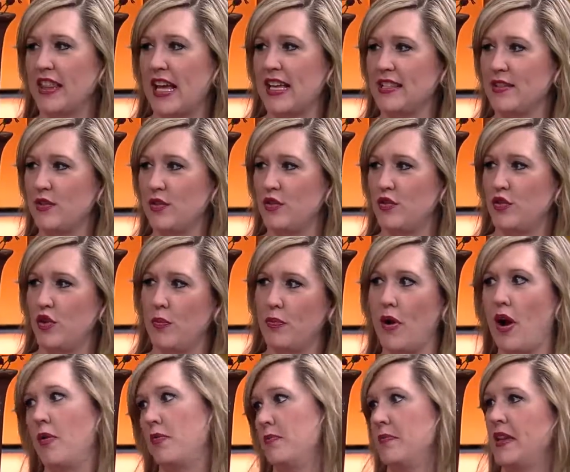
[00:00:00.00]
that's a
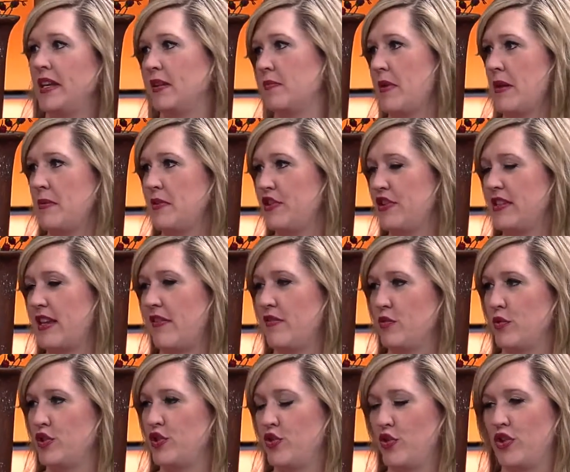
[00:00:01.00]
problem like maybe she's having
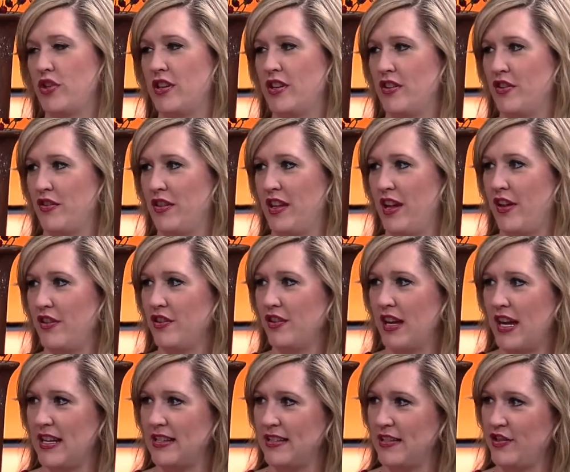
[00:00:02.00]
with Jordan or the other
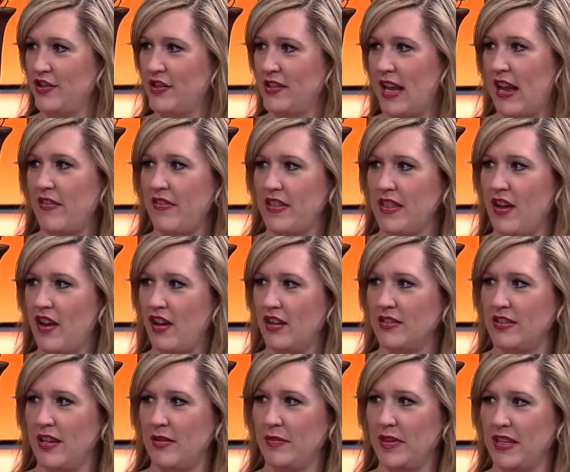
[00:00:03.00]
guys is she's having that
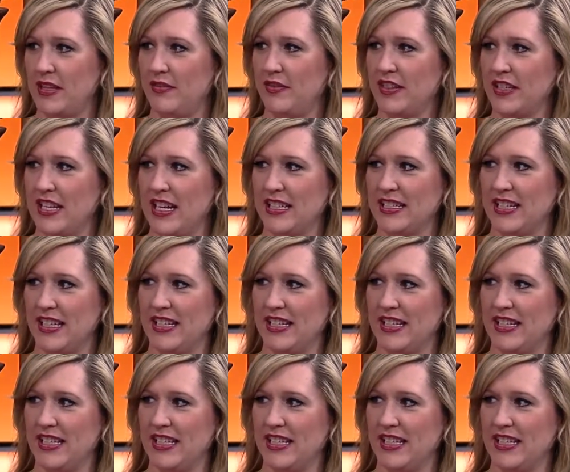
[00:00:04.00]
hard time kind of connecting.